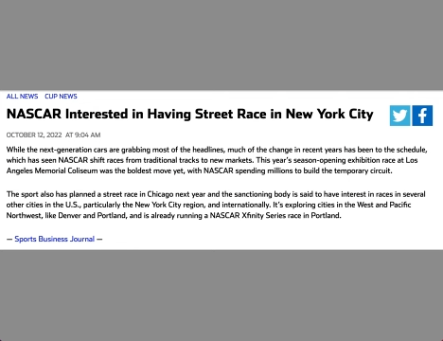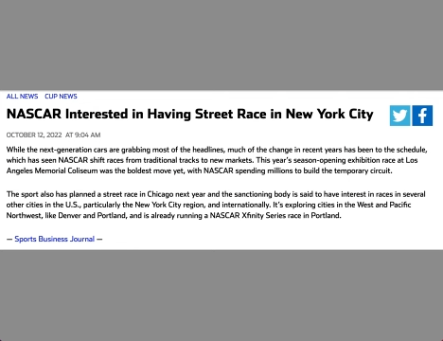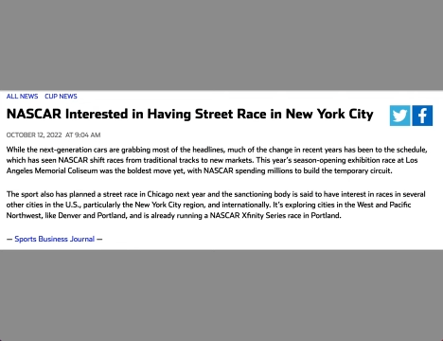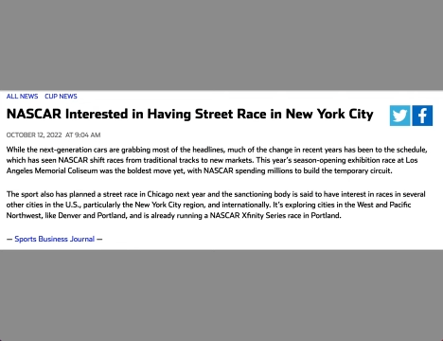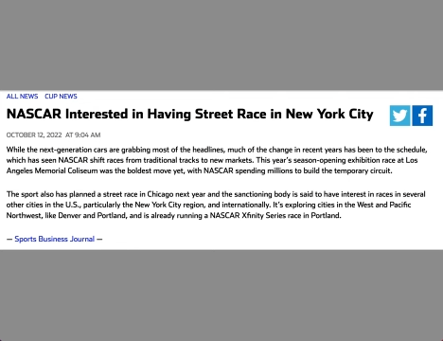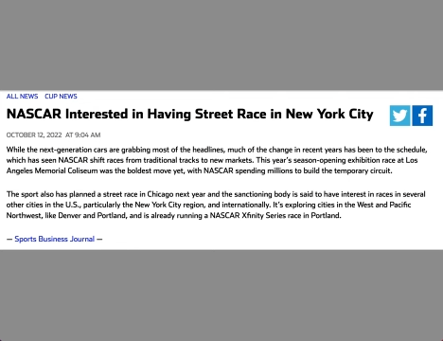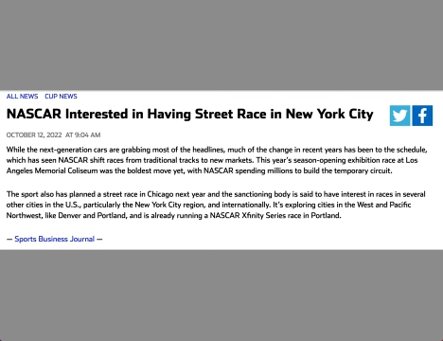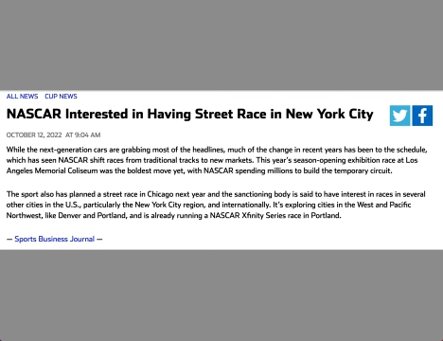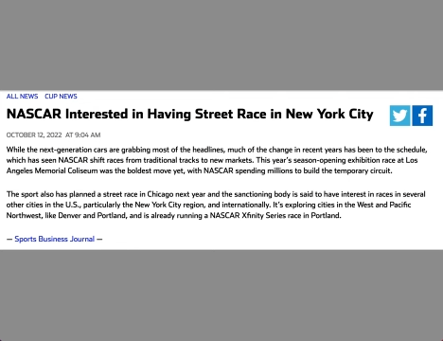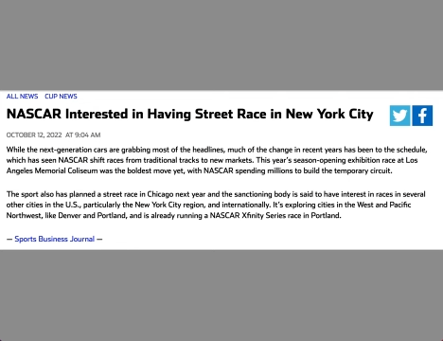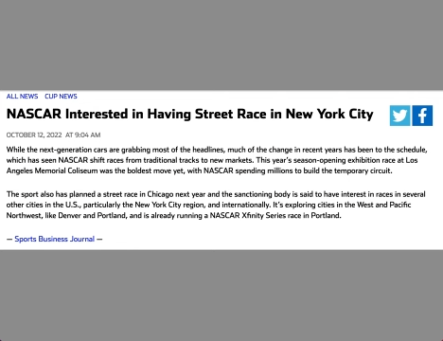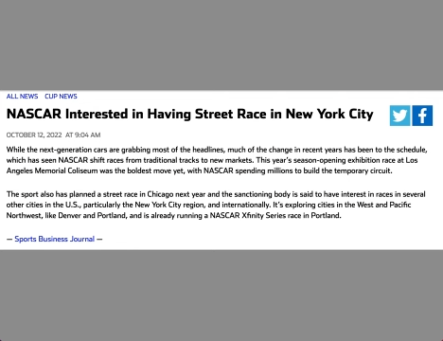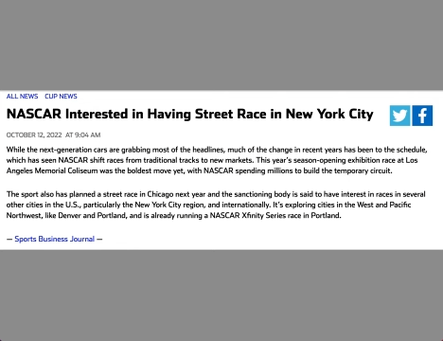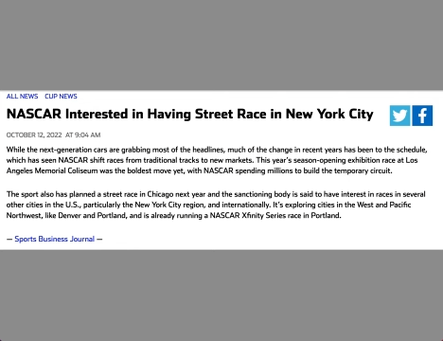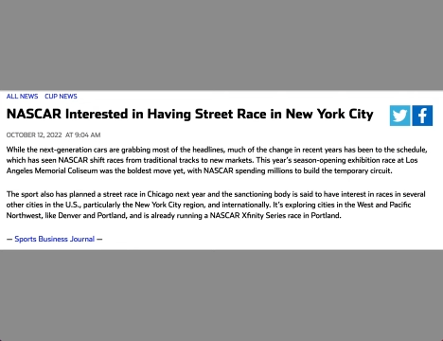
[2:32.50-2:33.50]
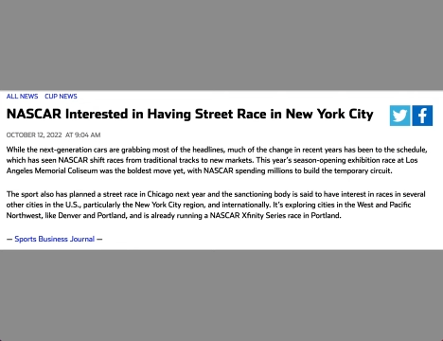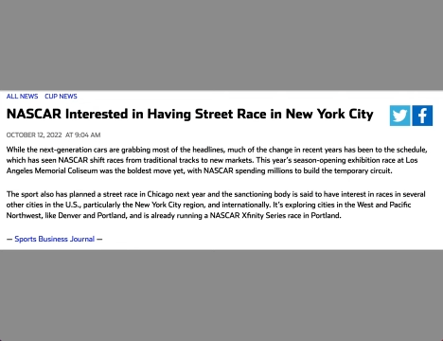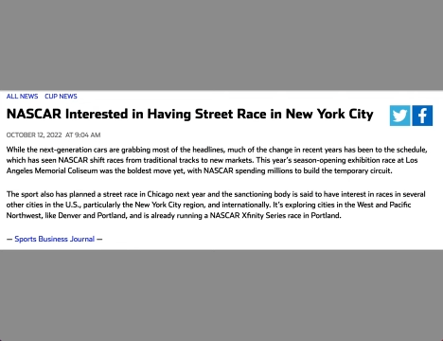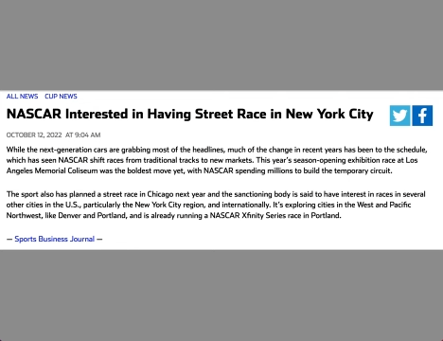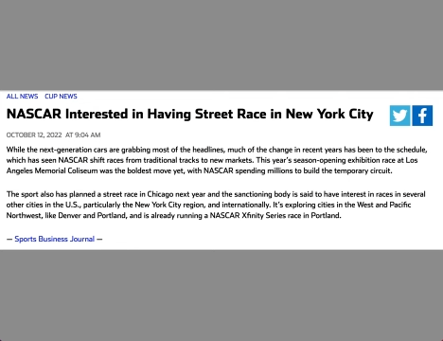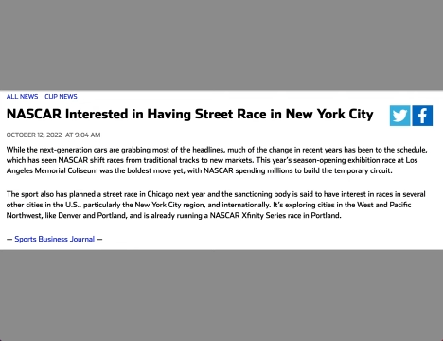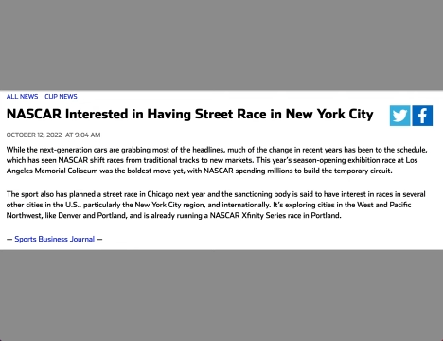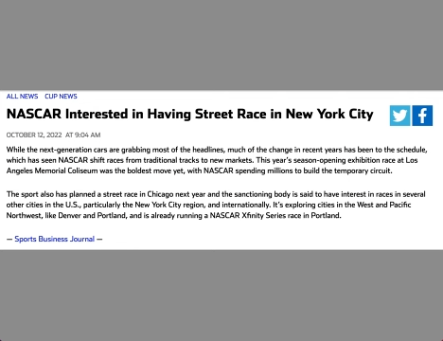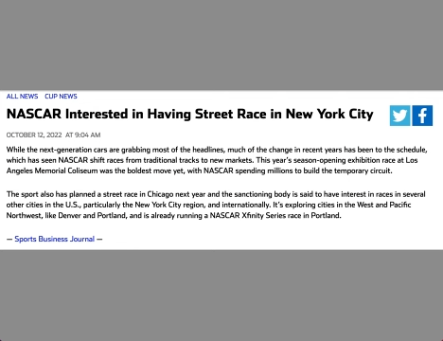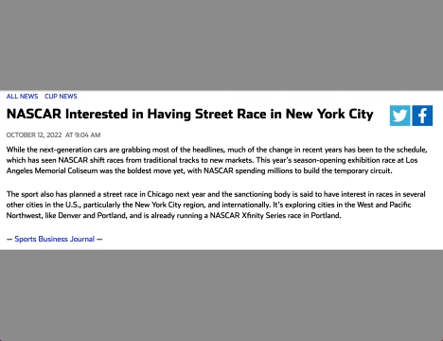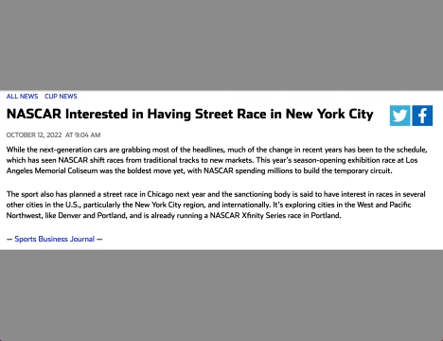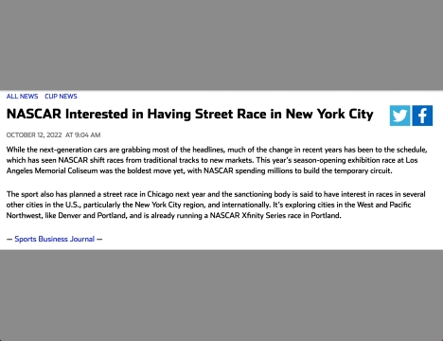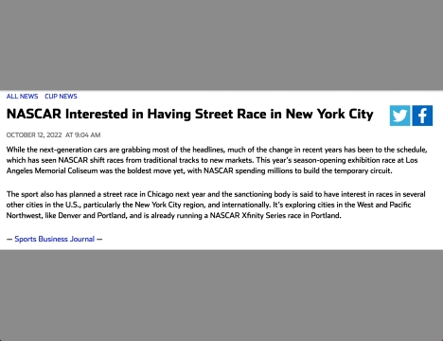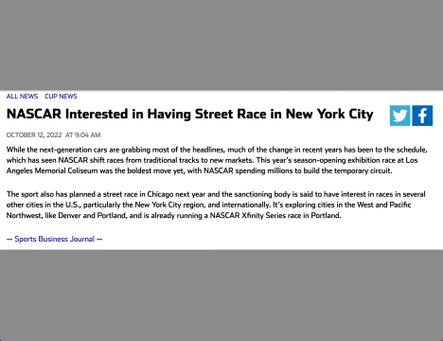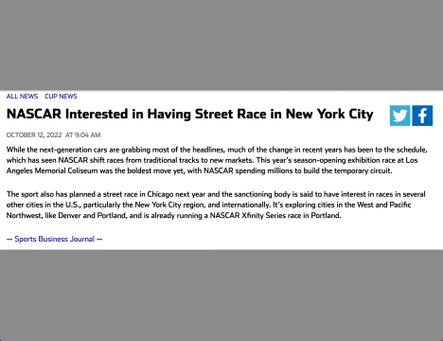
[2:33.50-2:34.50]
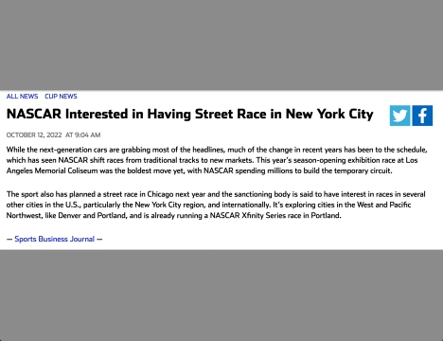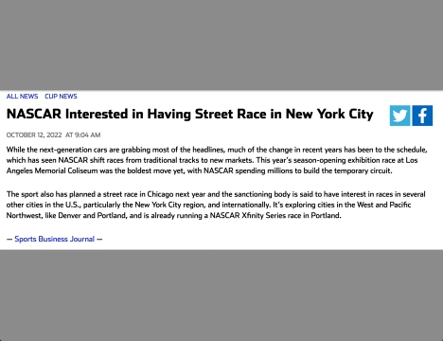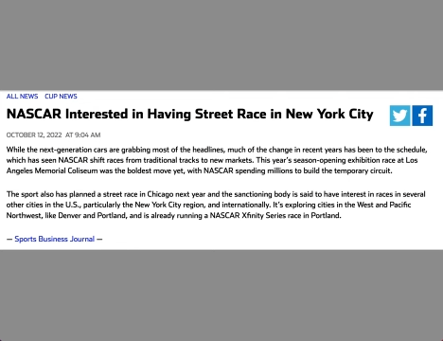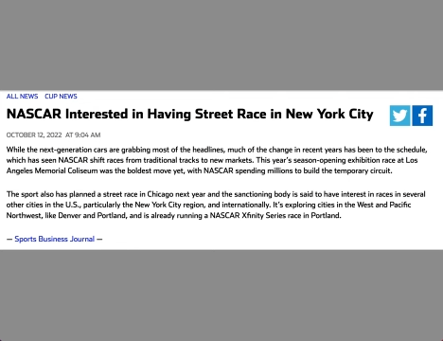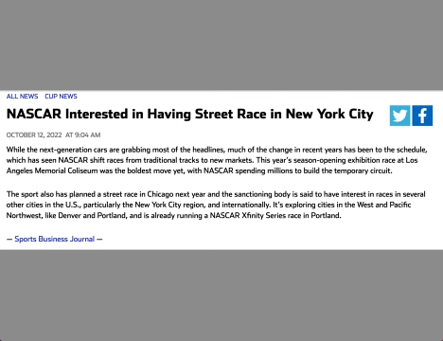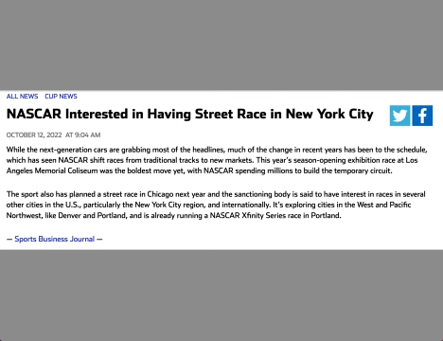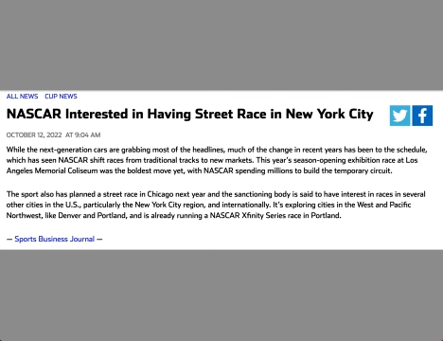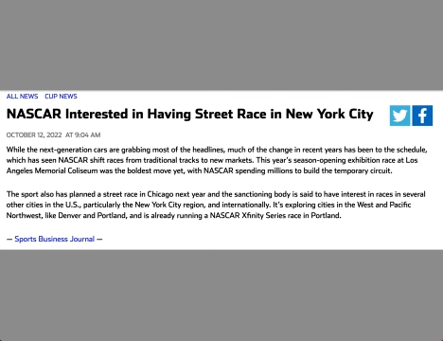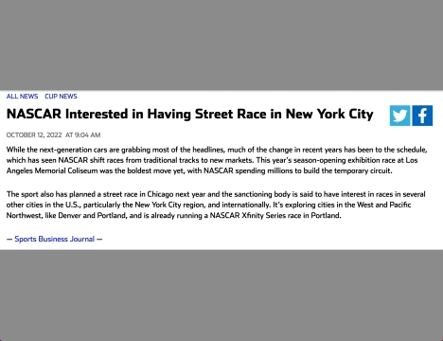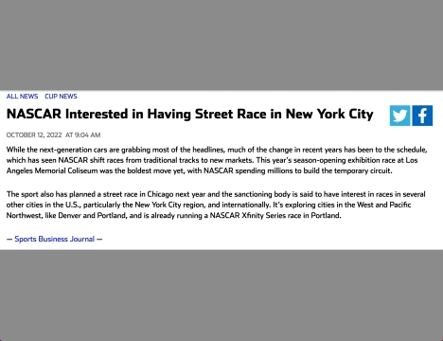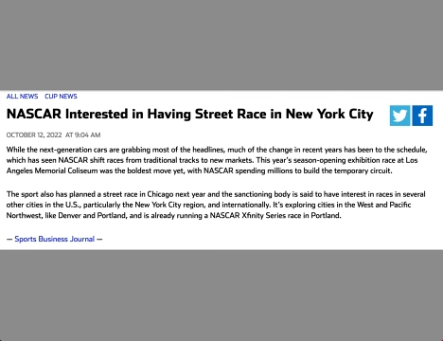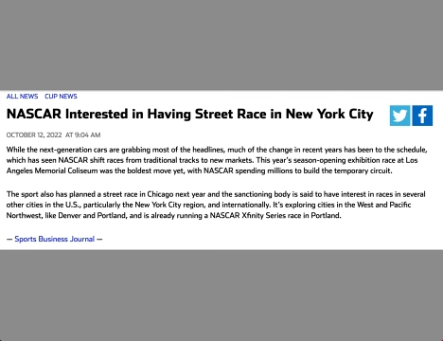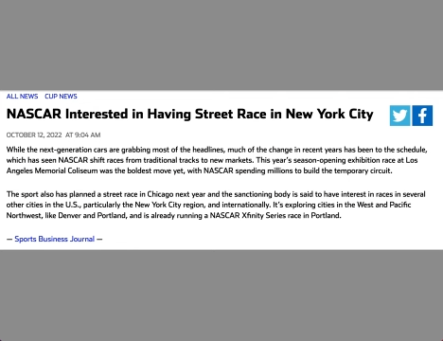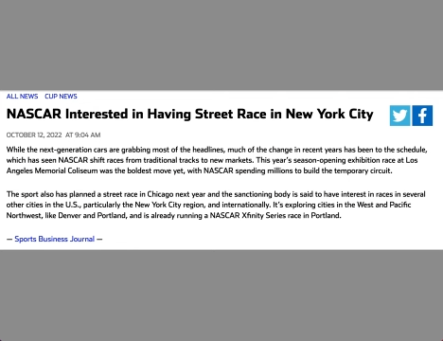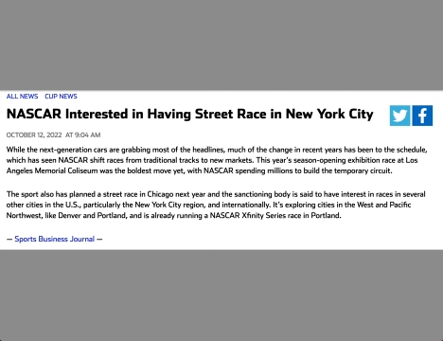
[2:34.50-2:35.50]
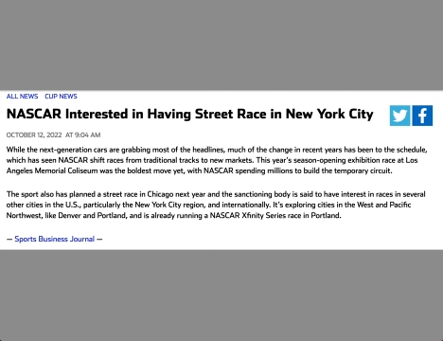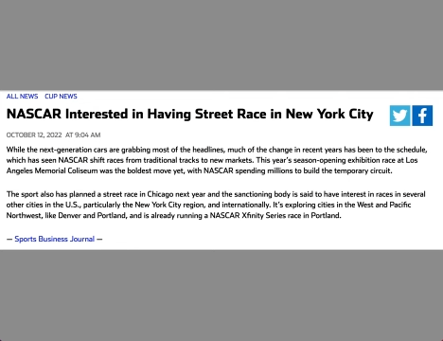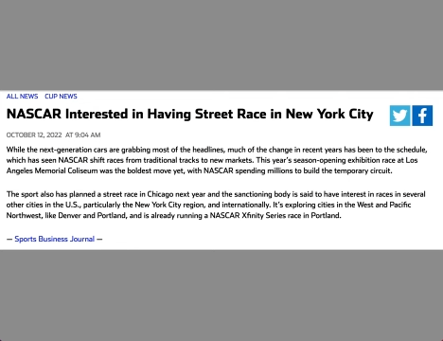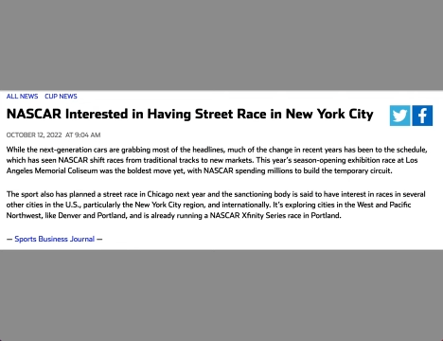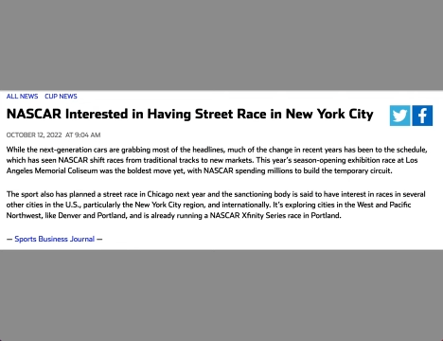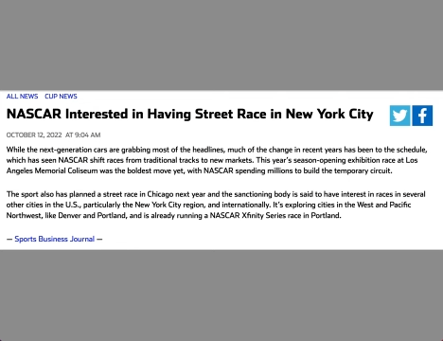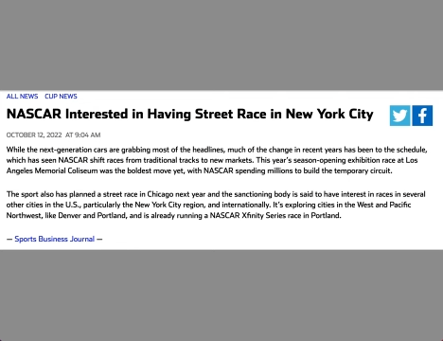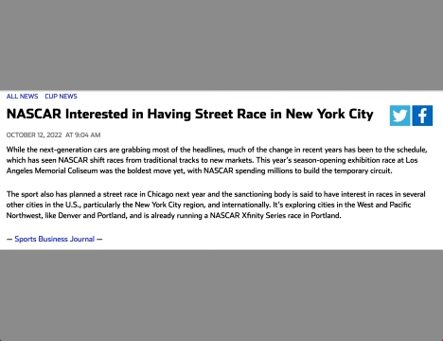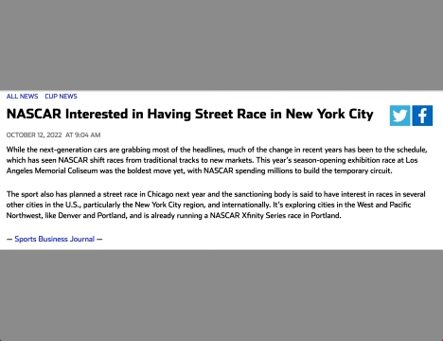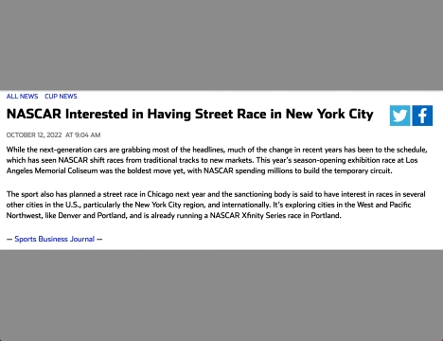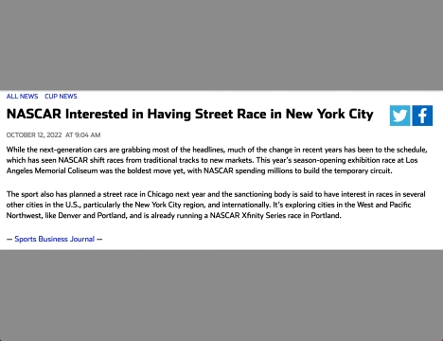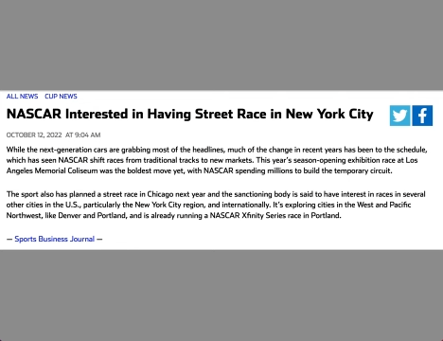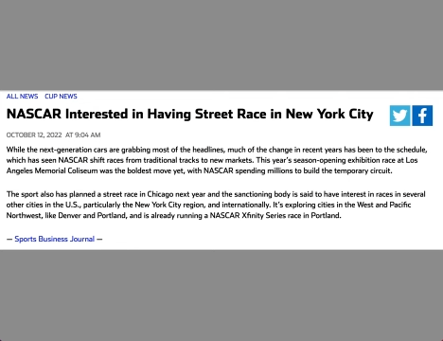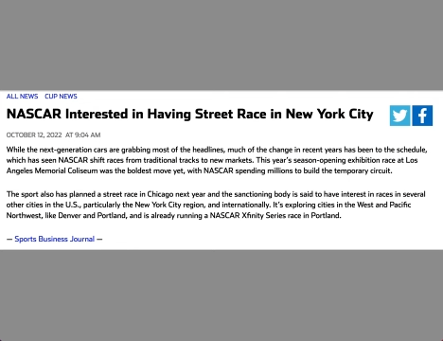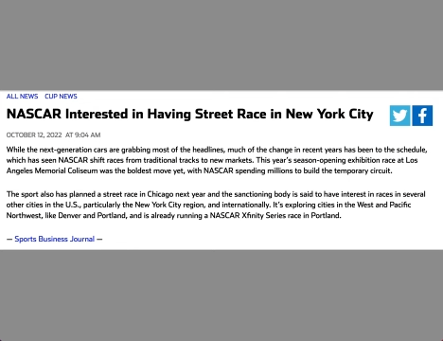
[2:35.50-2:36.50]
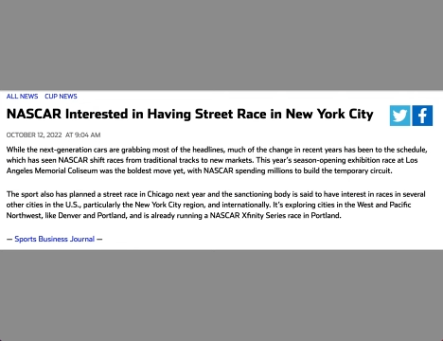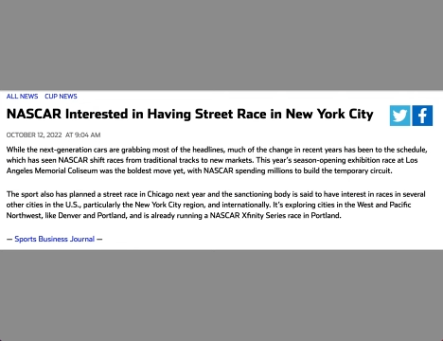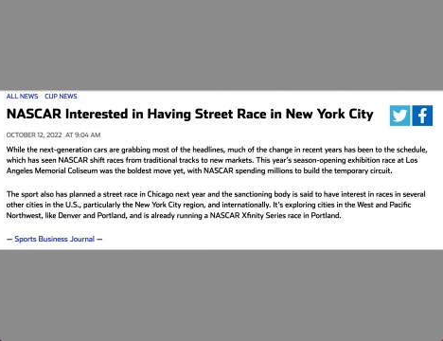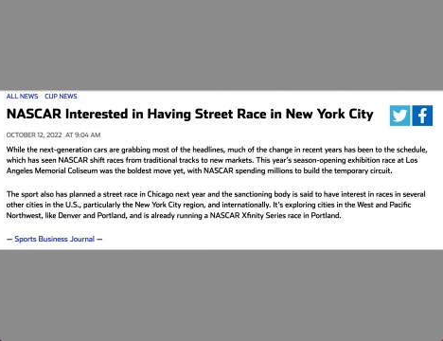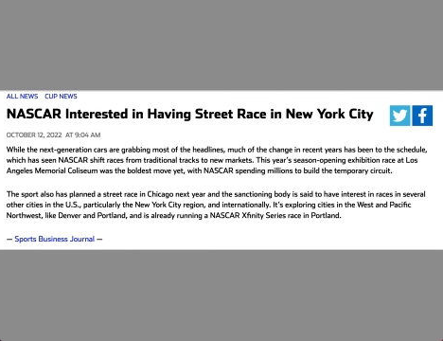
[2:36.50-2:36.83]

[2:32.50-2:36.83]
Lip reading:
Nobody's mouth can be seen.